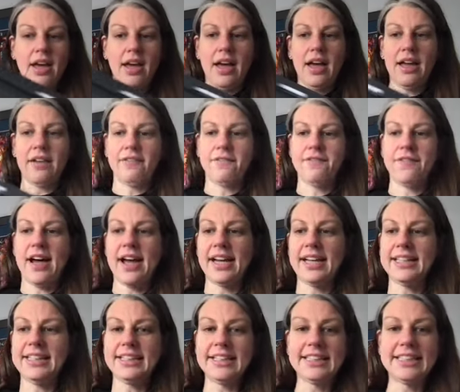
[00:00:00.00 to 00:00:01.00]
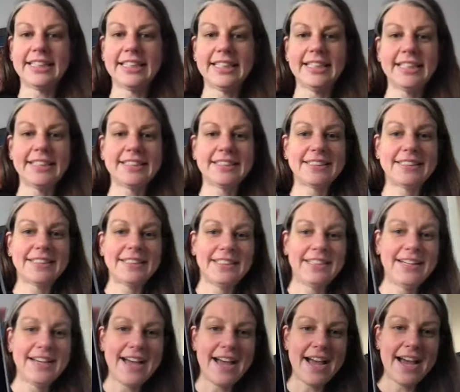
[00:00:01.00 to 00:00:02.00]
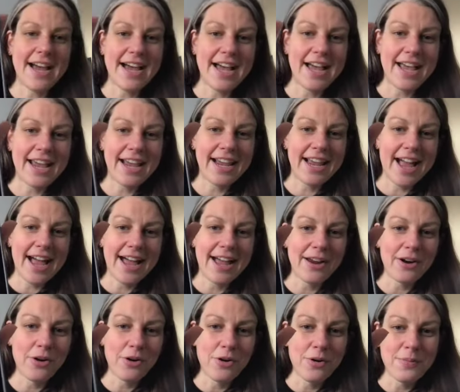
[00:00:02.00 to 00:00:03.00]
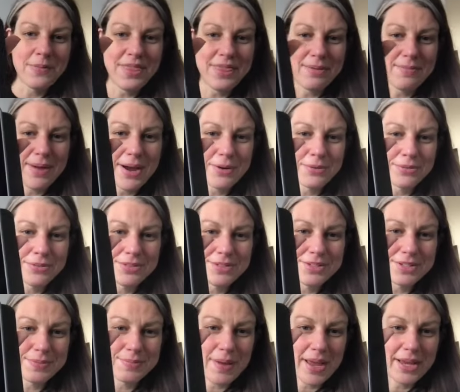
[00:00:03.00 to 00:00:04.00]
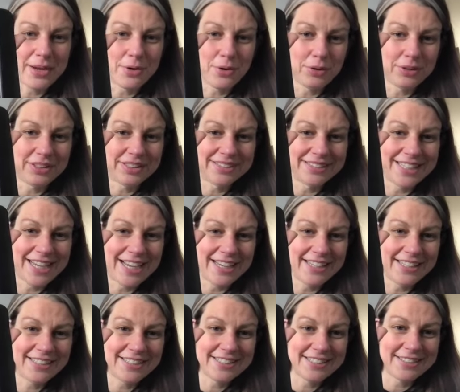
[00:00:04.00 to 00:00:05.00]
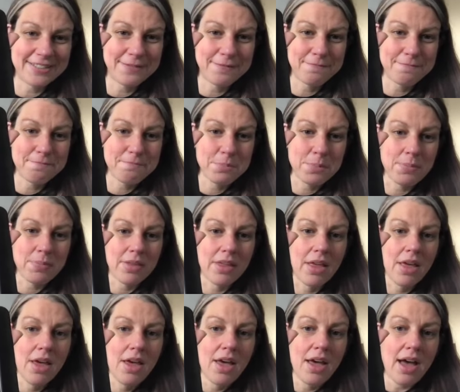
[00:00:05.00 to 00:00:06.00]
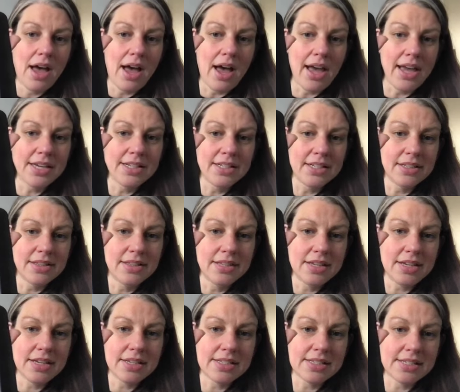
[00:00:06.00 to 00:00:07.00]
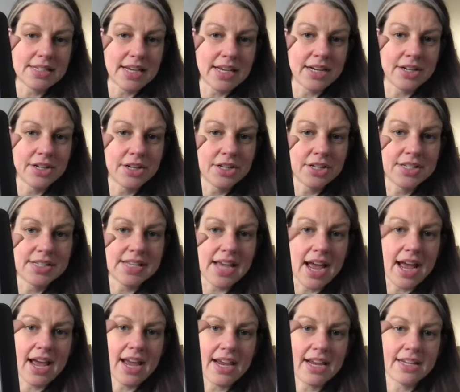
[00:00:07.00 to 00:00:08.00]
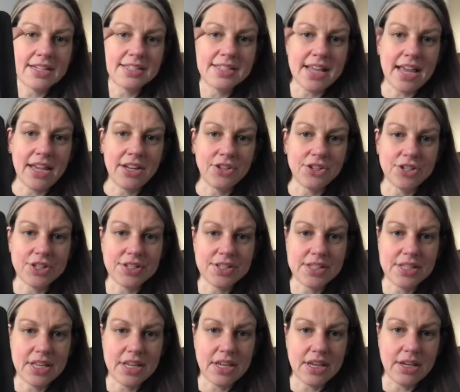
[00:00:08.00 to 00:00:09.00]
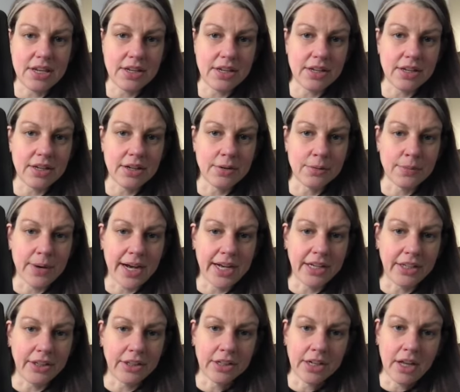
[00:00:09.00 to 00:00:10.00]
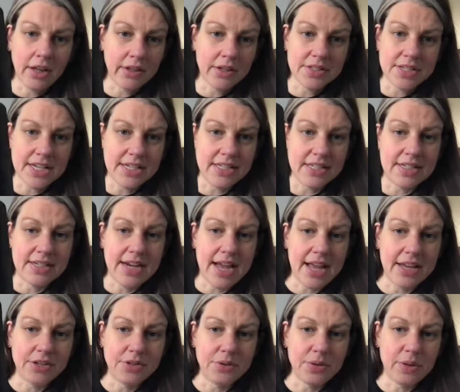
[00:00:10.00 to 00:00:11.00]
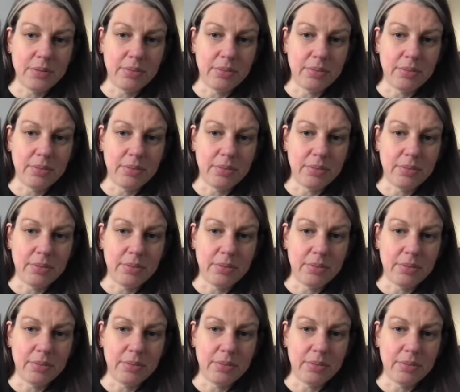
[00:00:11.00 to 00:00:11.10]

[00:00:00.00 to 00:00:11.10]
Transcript: I finally did it. I got Home in the Mountains by Golden Kite. I did the standard size and just the regular colors. I did not do the